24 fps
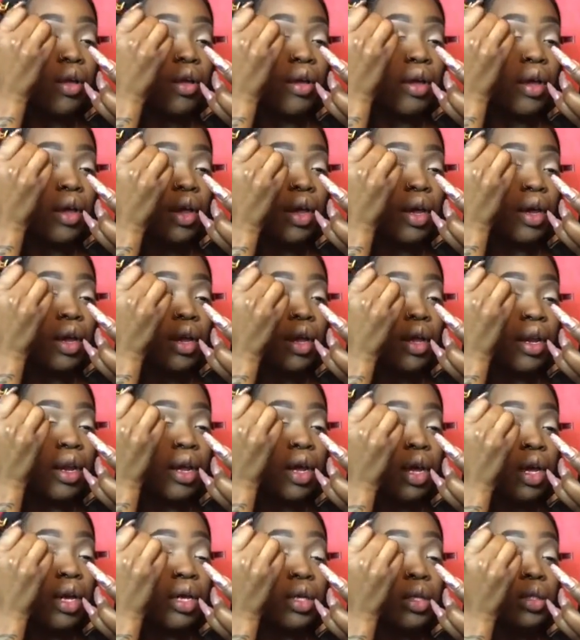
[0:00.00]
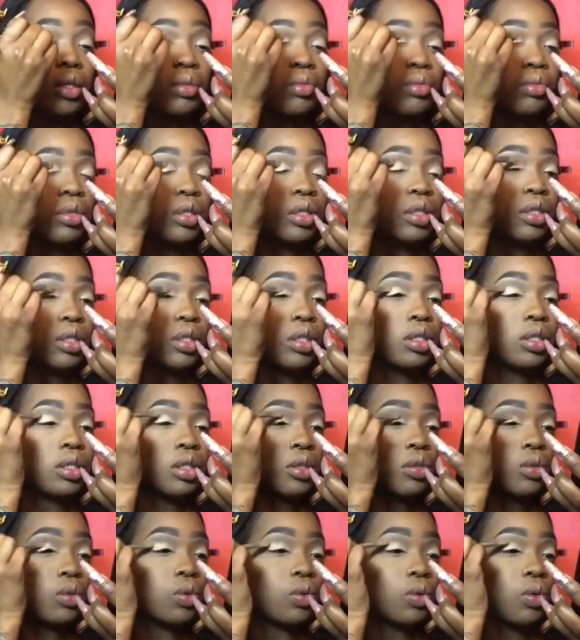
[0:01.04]
And I'm
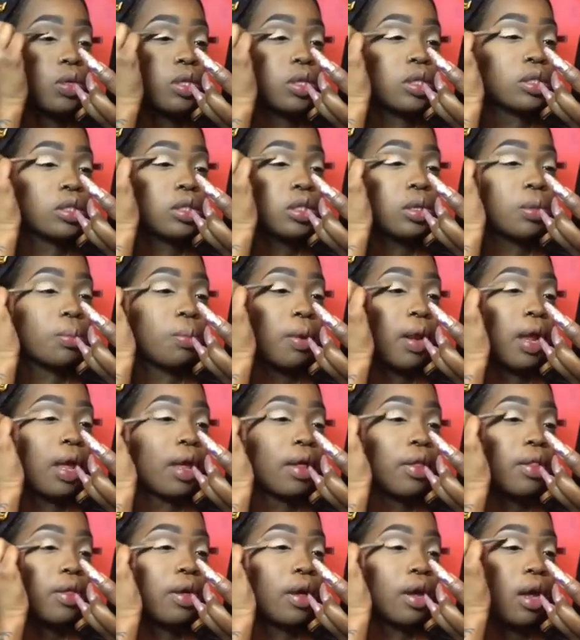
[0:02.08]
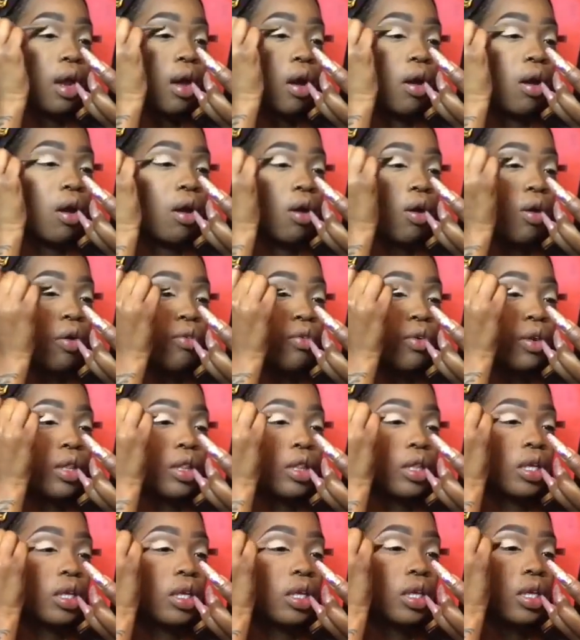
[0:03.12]
just going to apply that all over
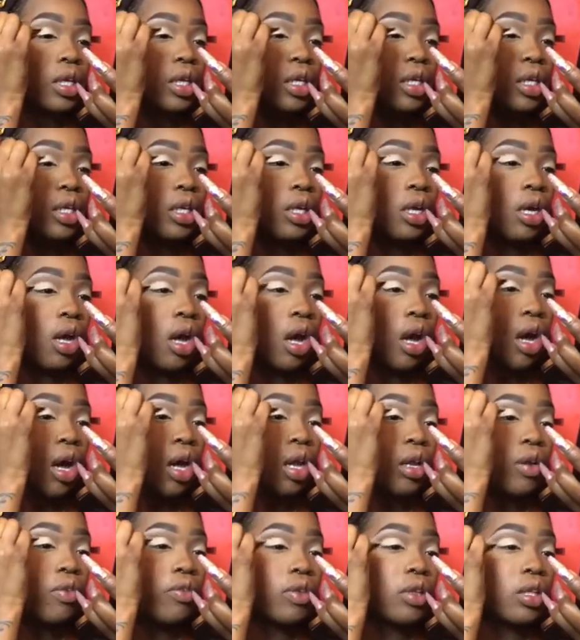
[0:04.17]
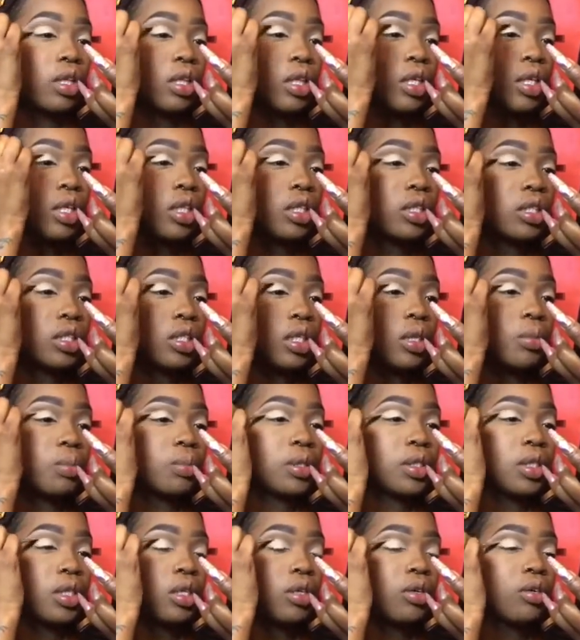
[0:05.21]
the lid, just up
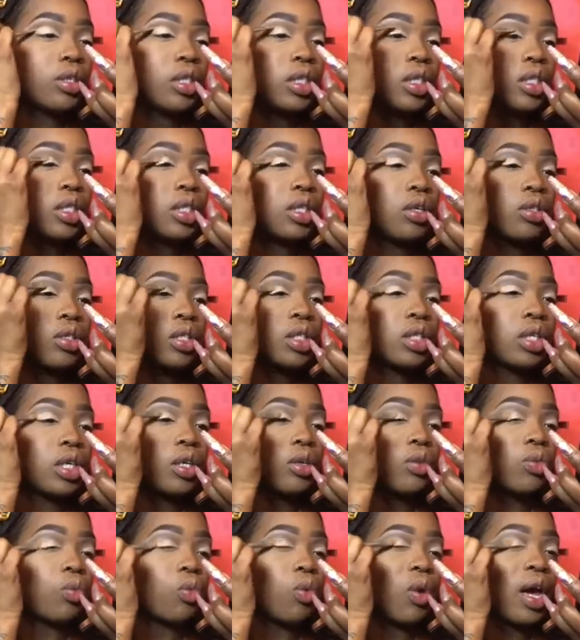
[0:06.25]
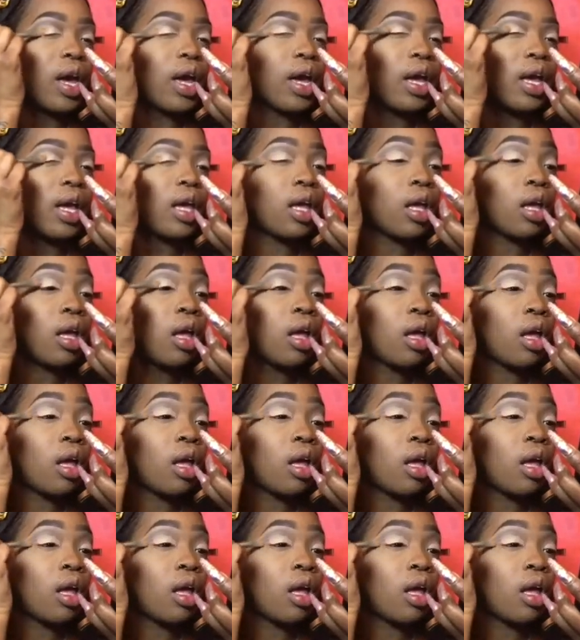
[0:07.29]
into the crease. No certain way.